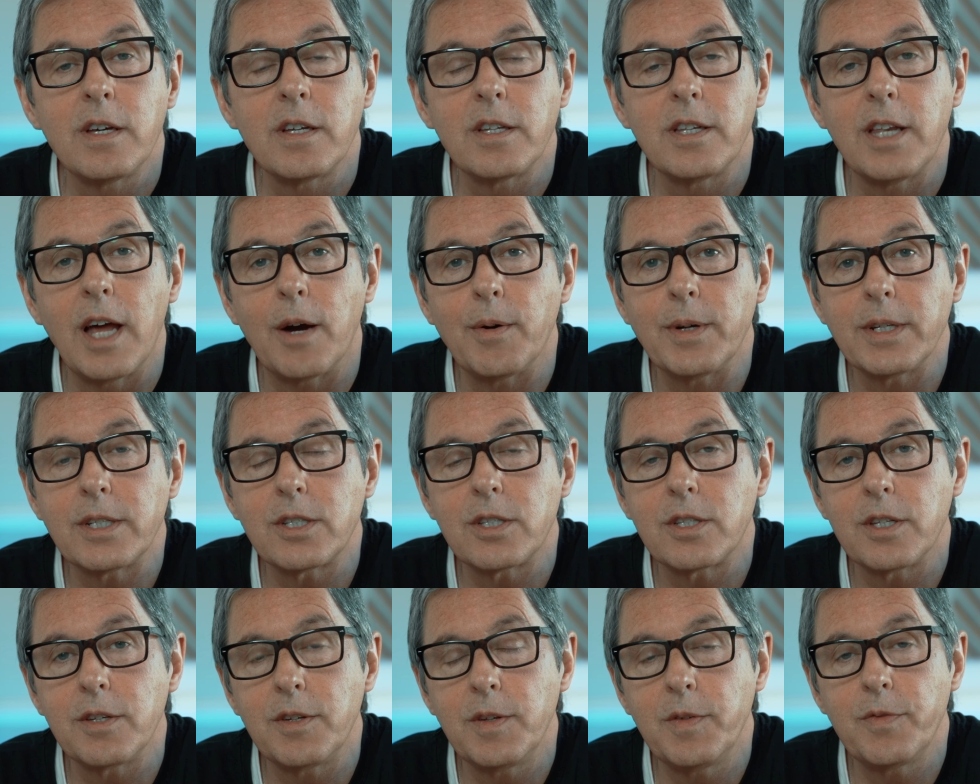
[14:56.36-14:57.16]
Now,
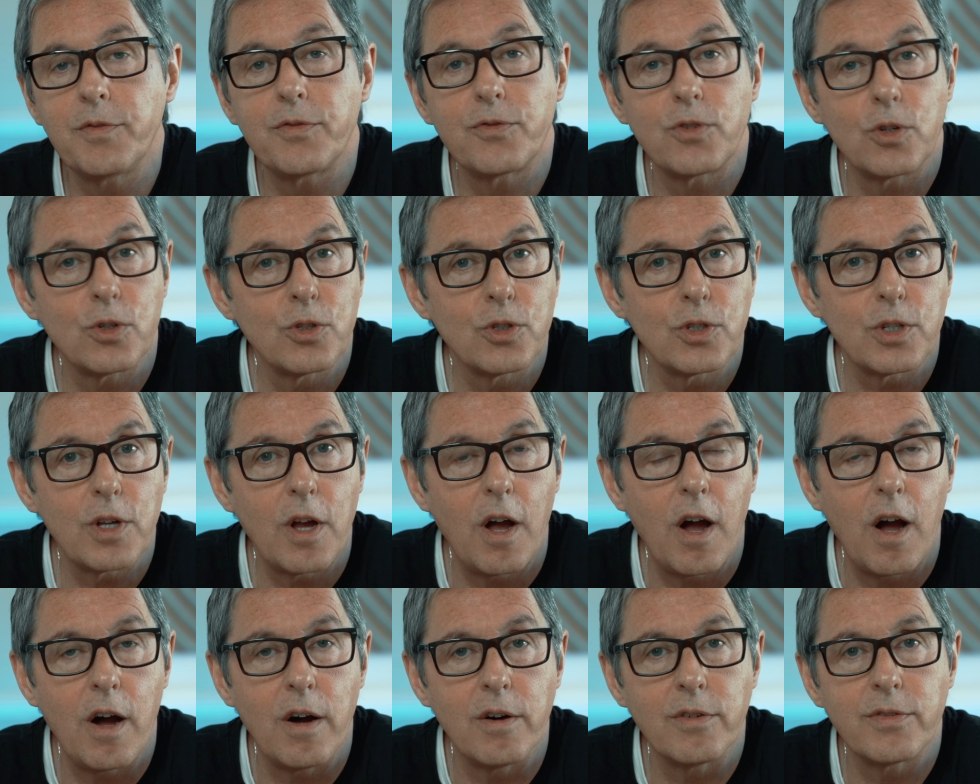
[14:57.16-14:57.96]
it's the front
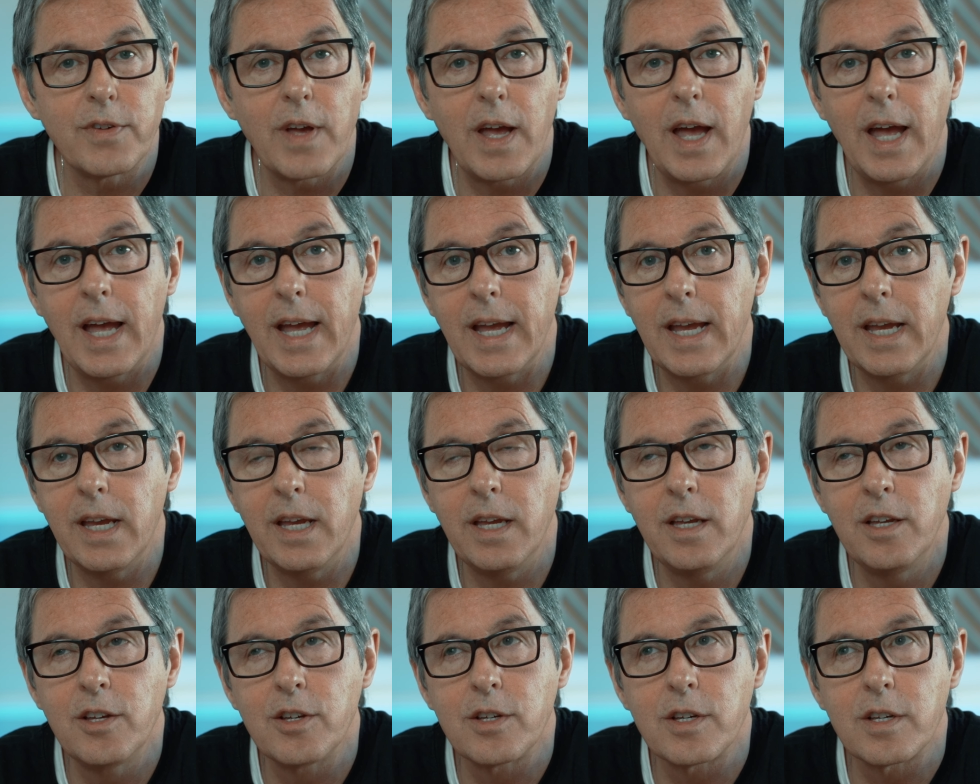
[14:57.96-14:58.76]
of
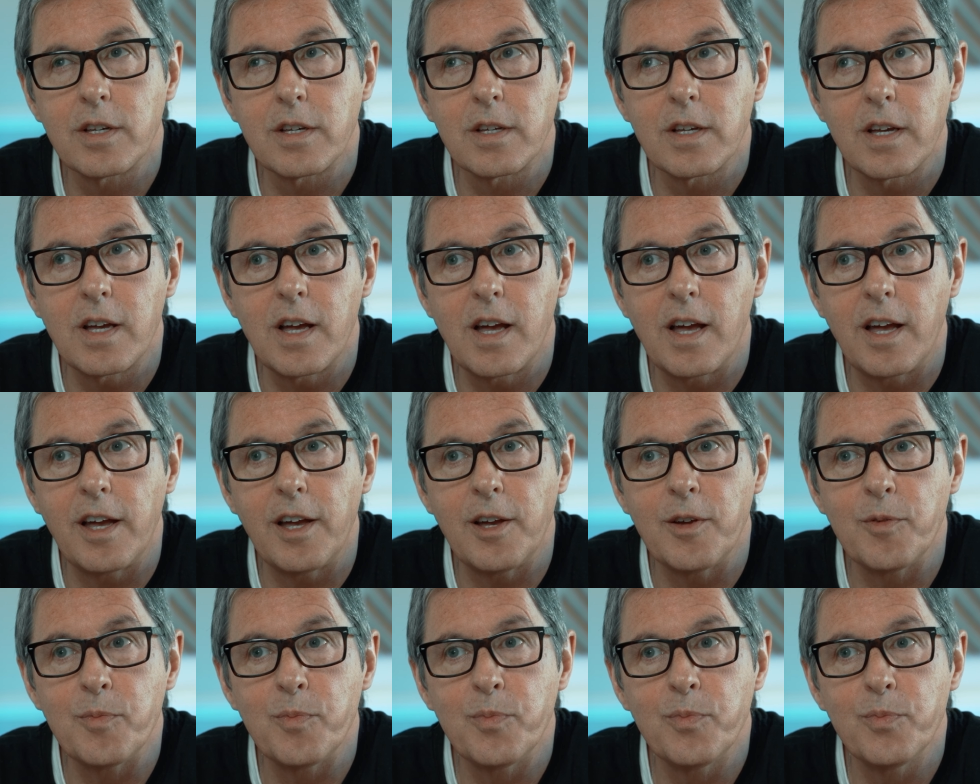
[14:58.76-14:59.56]
a
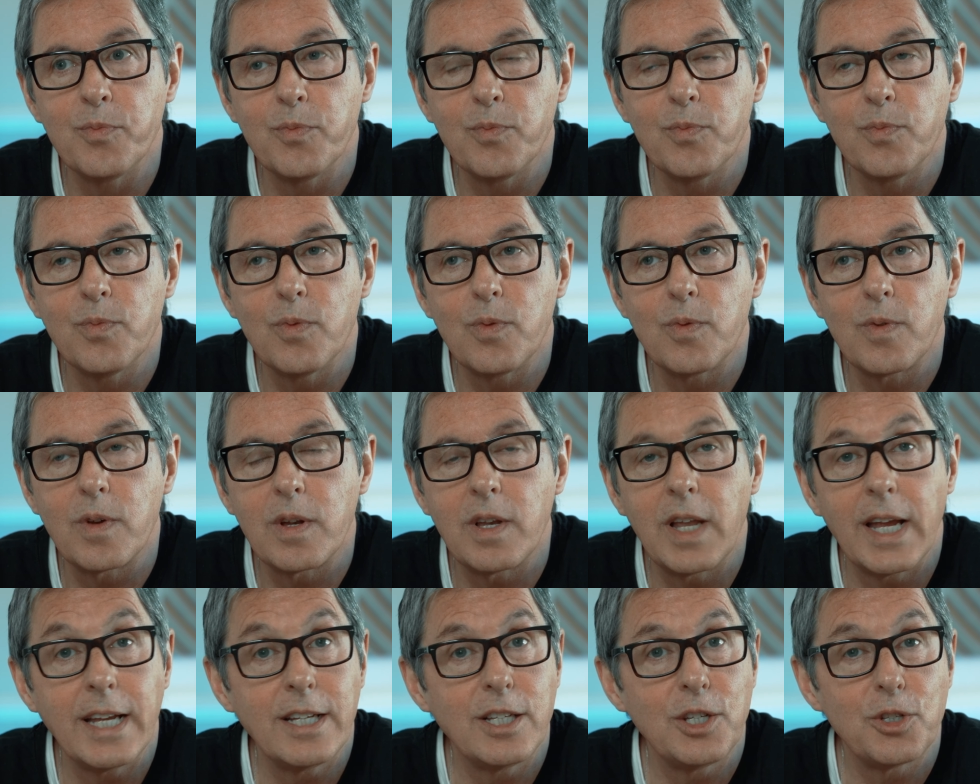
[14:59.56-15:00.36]

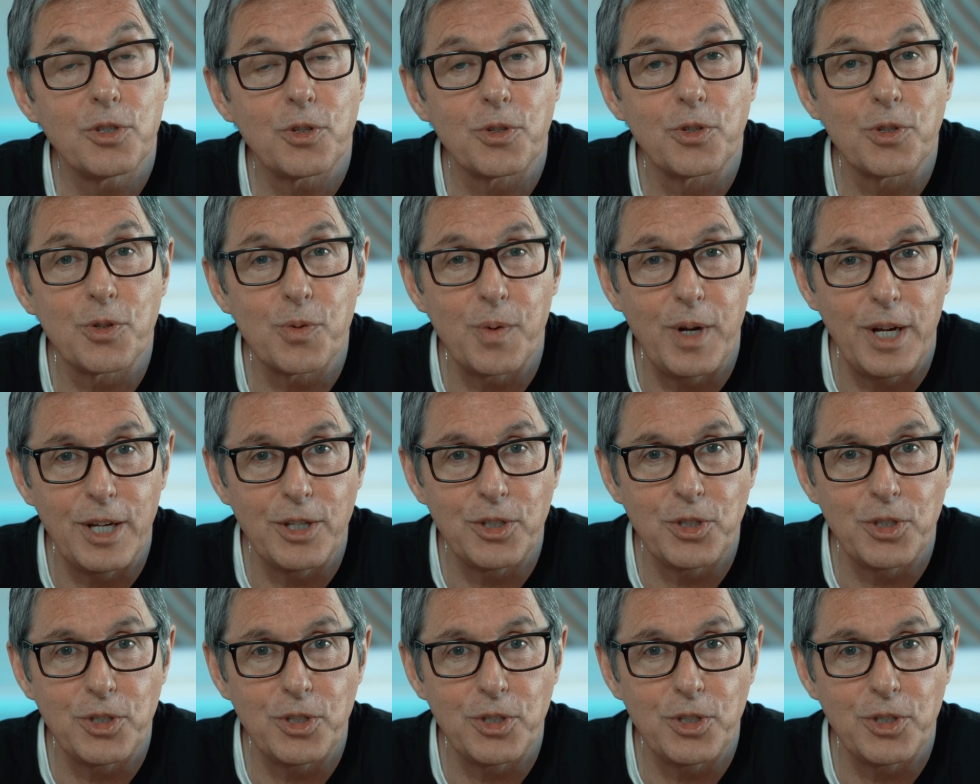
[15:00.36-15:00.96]
ladies' underwear